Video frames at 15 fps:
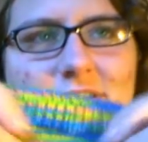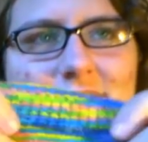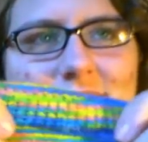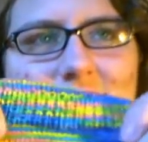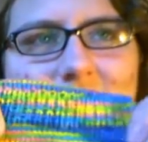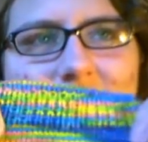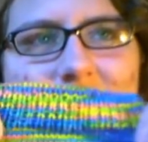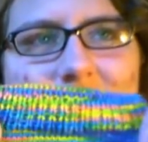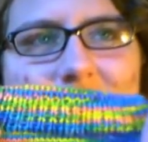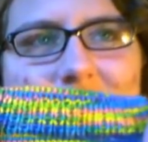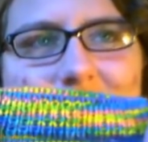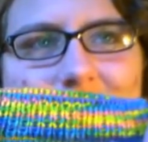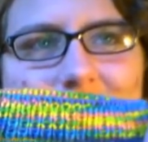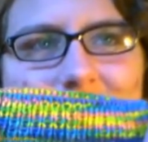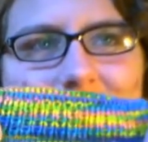which I'll
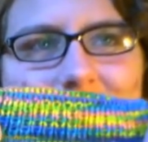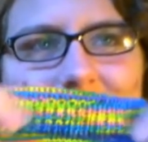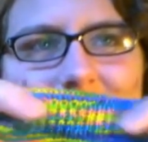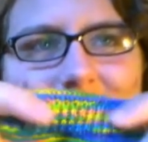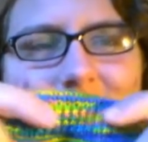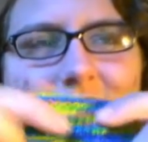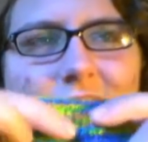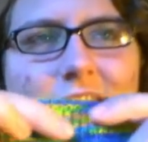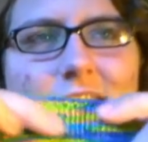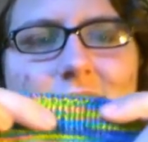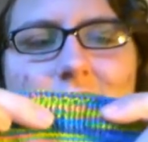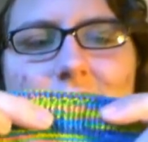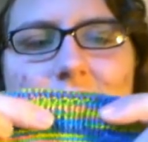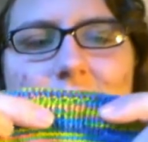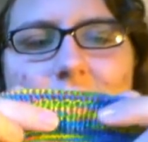talk about in a
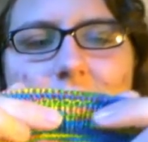sec.